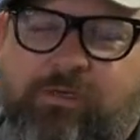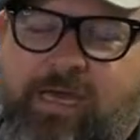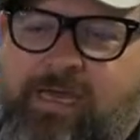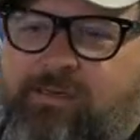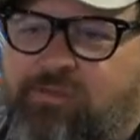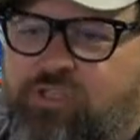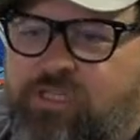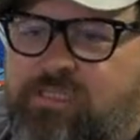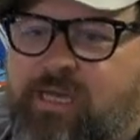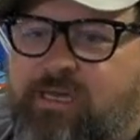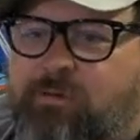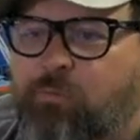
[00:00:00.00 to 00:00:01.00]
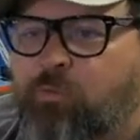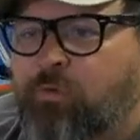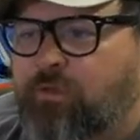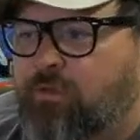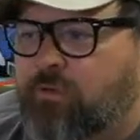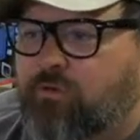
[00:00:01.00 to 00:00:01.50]
and just like
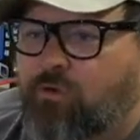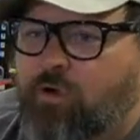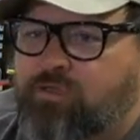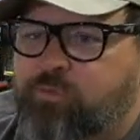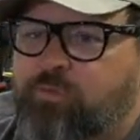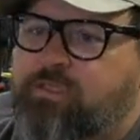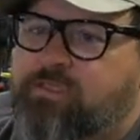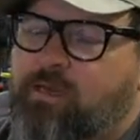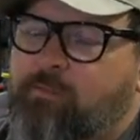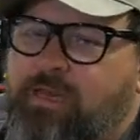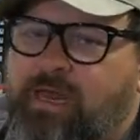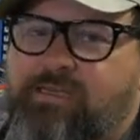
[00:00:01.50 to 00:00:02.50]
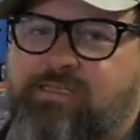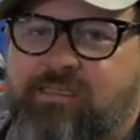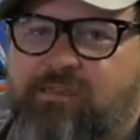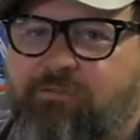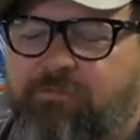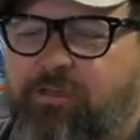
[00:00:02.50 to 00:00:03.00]
when the crosswind is coming at us
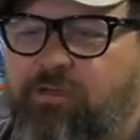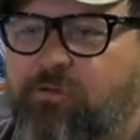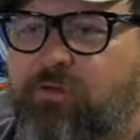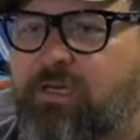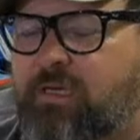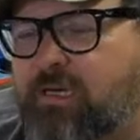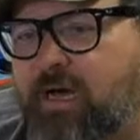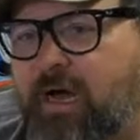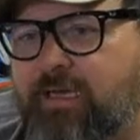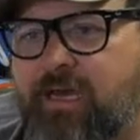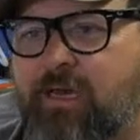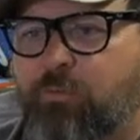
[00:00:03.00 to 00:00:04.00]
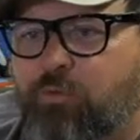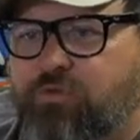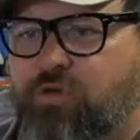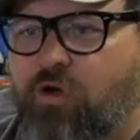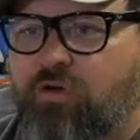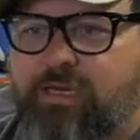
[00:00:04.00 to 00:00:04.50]
at the field, I kind of will
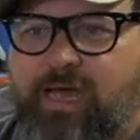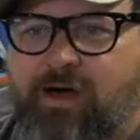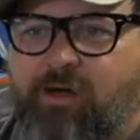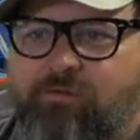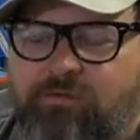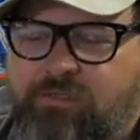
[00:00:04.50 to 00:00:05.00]
talk it out